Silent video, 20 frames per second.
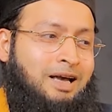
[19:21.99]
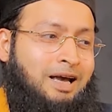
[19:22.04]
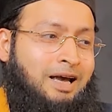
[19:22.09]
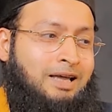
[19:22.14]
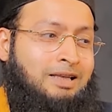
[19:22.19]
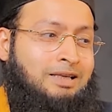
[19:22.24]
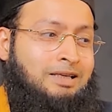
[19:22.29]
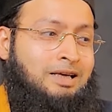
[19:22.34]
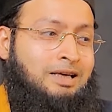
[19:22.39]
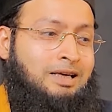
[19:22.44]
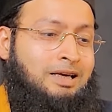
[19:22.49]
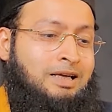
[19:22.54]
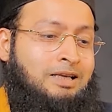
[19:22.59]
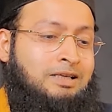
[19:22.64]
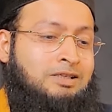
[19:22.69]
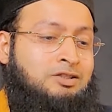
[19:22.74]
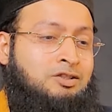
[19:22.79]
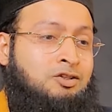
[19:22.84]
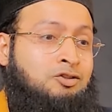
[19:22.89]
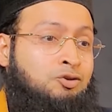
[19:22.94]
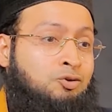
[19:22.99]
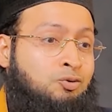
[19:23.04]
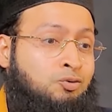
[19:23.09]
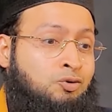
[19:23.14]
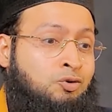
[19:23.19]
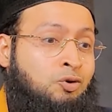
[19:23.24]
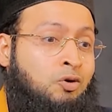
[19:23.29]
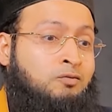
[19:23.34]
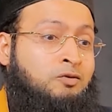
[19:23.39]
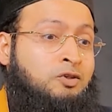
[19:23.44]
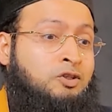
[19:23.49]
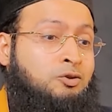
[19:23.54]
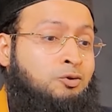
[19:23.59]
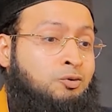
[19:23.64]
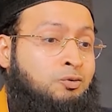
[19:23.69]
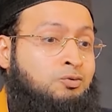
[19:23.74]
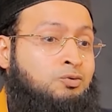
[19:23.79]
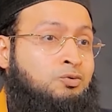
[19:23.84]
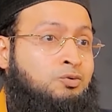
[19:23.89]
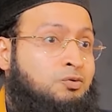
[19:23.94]
And it is the duty of the
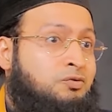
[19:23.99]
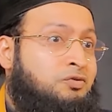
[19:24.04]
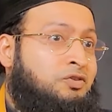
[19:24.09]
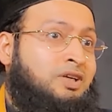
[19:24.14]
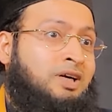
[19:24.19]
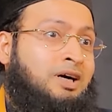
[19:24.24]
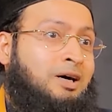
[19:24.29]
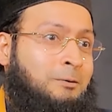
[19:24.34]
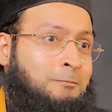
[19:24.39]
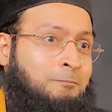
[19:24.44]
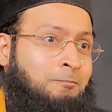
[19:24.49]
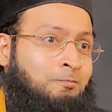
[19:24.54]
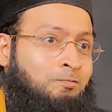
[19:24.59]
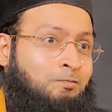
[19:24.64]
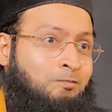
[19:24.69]
true Sufia